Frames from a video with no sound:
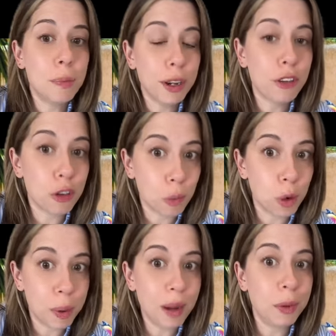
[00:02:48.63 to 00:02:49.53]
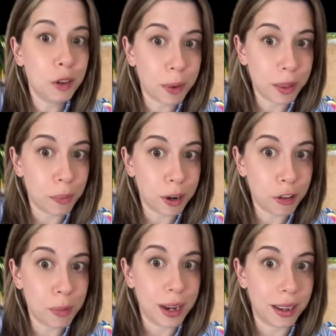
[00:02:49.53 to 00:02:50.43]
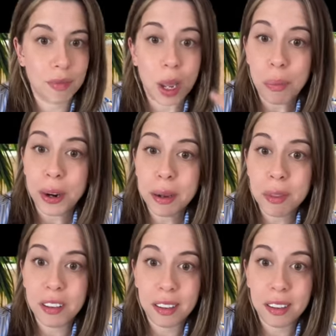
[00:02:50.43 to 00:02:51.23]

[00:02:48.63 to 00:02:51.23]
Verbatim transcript: pictures were published by the British media. I bring up this